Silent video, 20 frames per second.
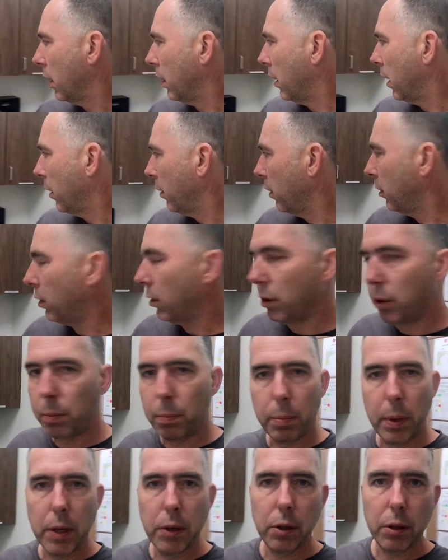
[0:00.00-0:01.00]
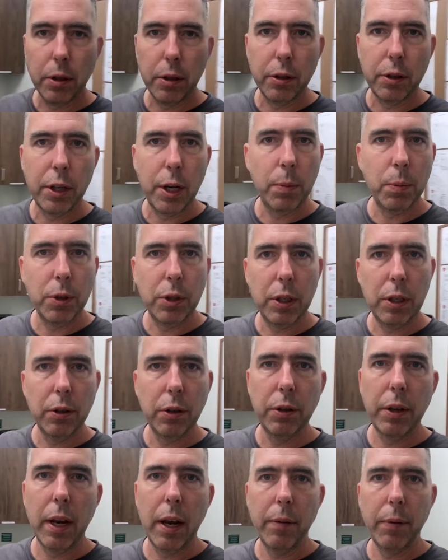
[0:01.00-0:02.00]
Now this is basically the same machine
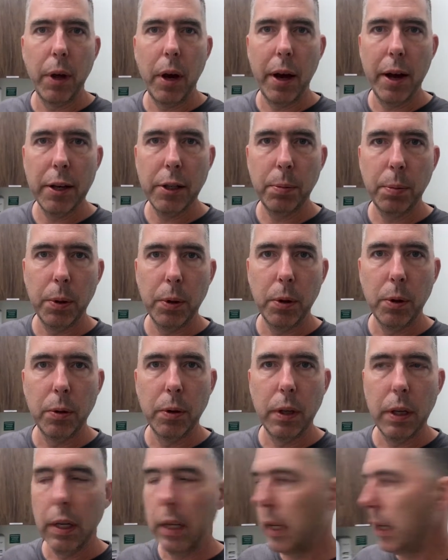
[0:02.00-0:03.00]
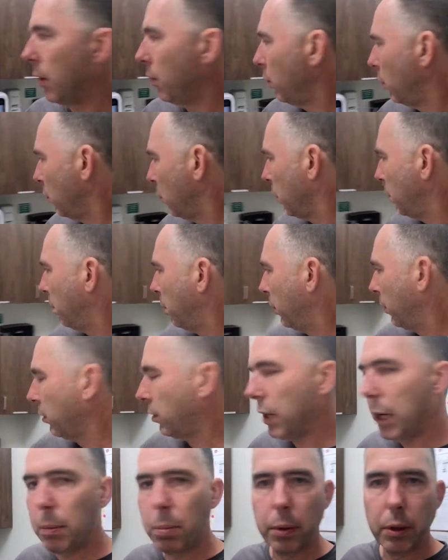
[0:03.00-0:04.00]
that they have in the hospital, and when we put the
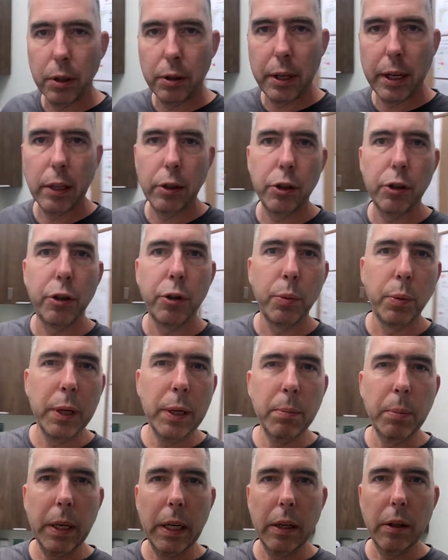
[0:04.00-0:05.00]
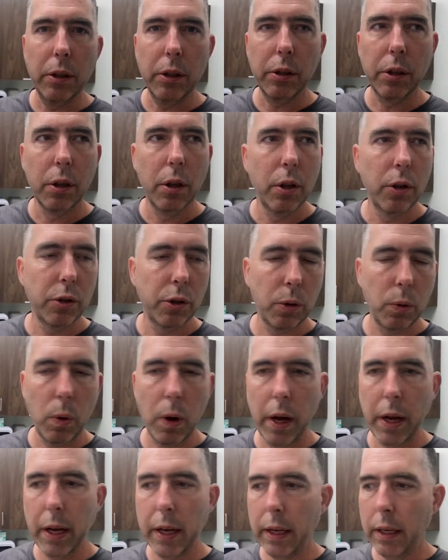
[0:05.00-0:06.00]
sample in, it takes 3 minutes. So
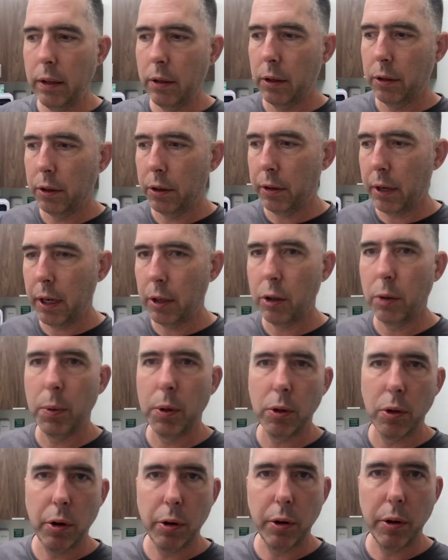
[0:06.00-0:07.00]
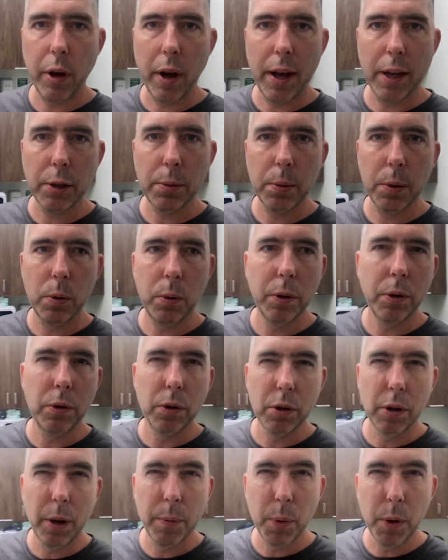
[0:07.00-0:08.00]
why does it take so much longer in the hospital? Well,
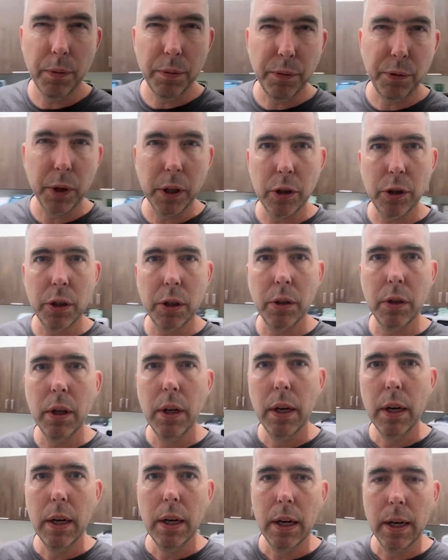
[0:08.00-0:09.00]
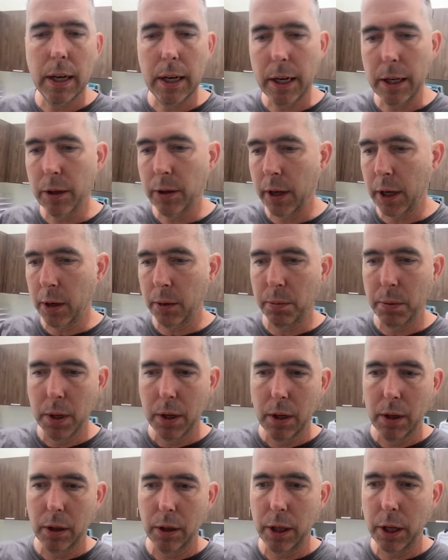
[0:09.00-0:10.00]
there's a lot more friction. You got to
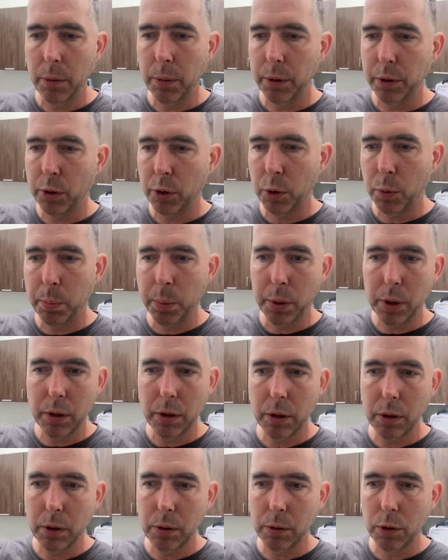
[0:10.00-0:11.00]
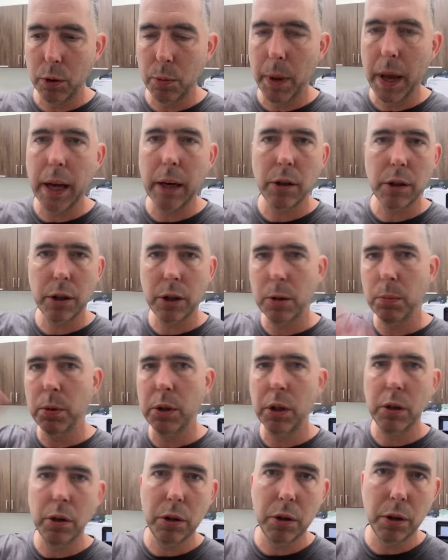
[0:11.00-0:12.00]
label the tube, put it in the pneumatic system,
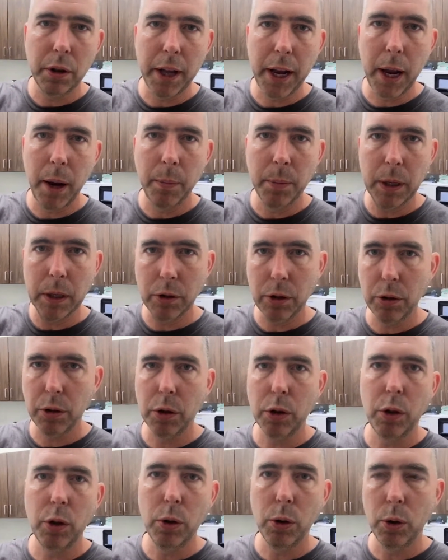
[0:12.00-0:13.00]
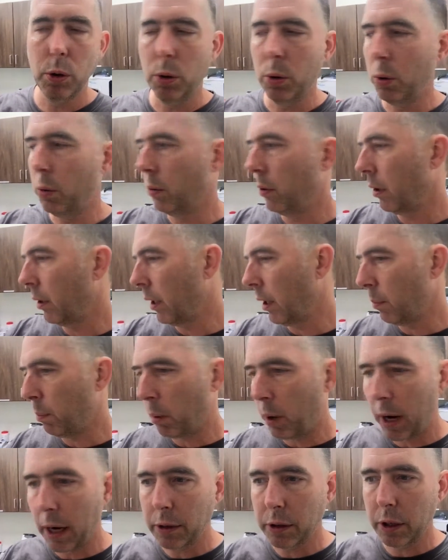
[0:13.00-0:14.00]
send it to the lab, gets in the queue, they got to
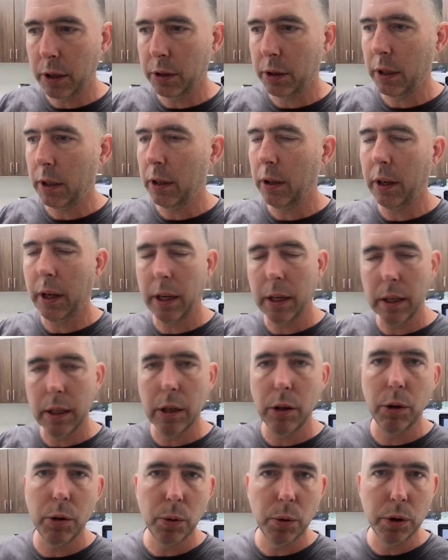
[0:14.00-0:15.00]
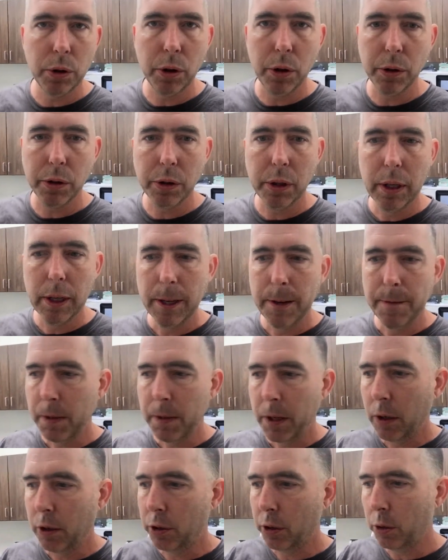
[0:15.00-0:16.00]
process it, they got to enter the results.
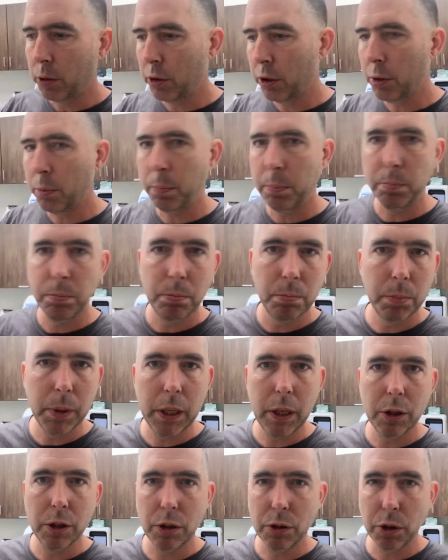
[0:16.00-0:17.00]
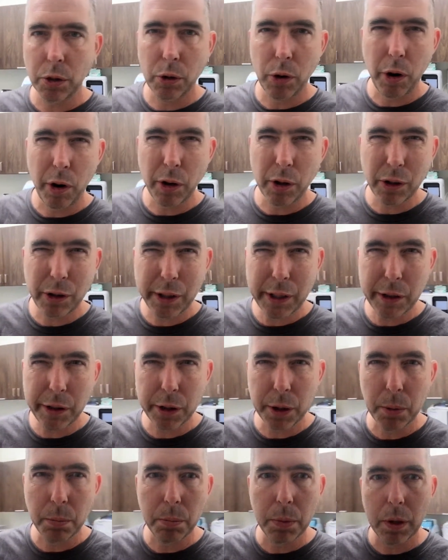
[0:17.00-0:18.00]
So just because it's a large
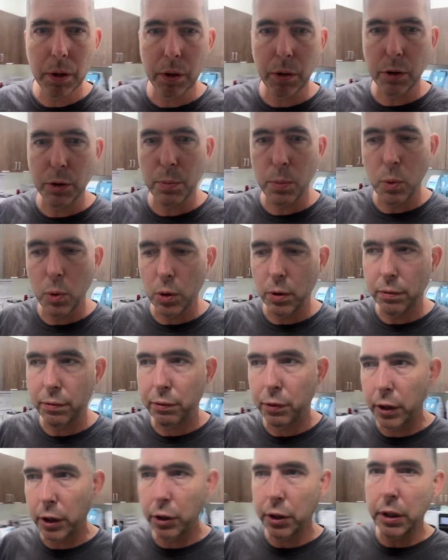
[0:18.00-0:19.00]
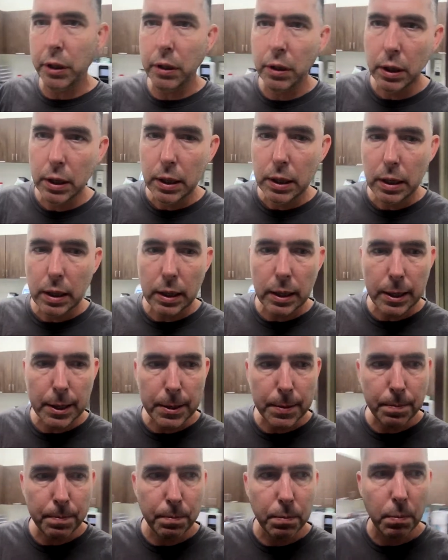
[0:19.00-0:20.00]
system, there's more friction.
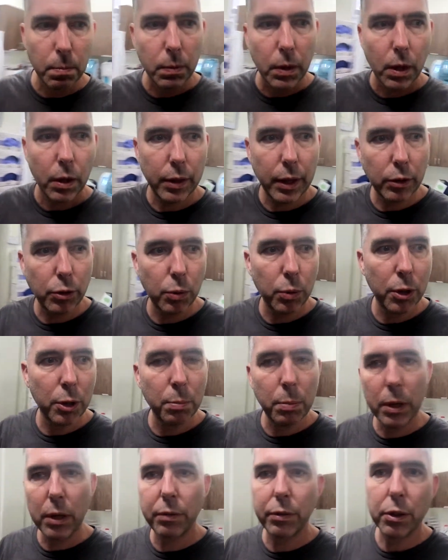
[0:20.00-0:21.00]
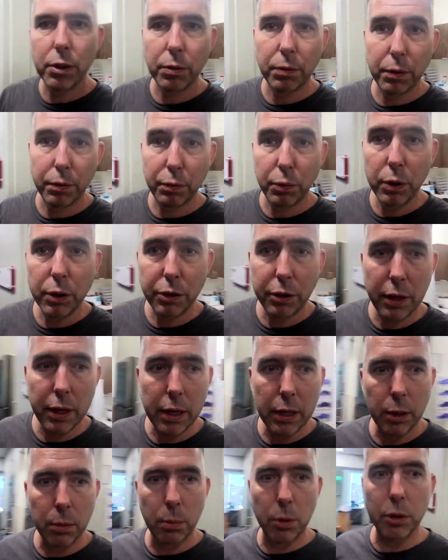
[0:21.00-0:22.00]
That's one of the benefits of a
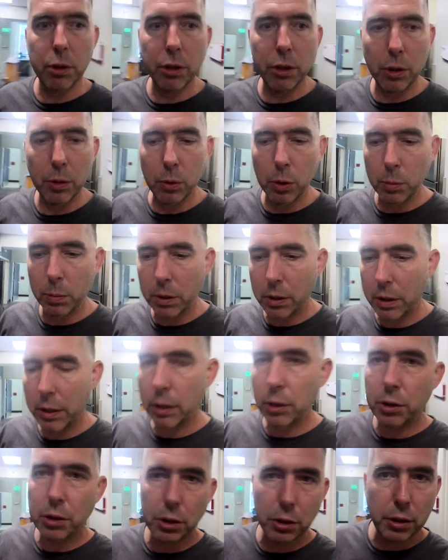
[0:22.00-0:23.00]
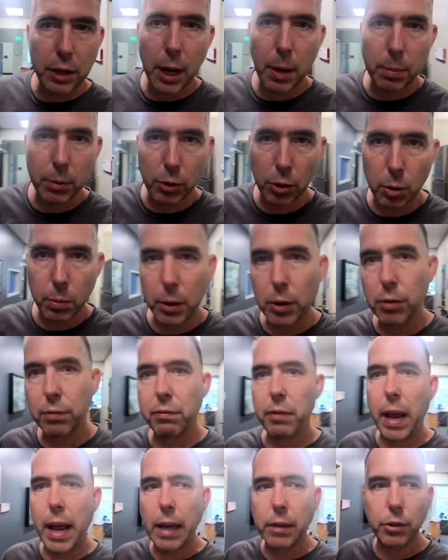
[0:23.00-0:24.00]
freestanding emergency room, is things just happen so much
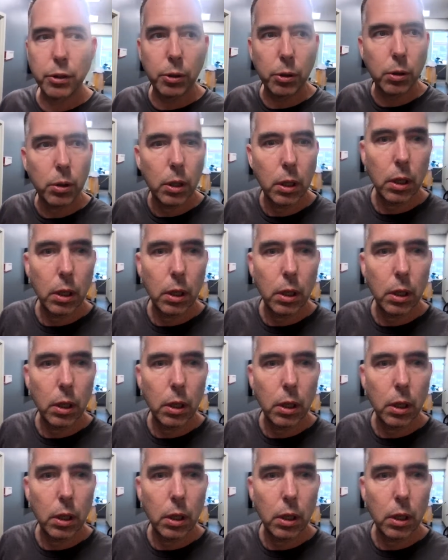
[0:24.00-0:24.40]
faster.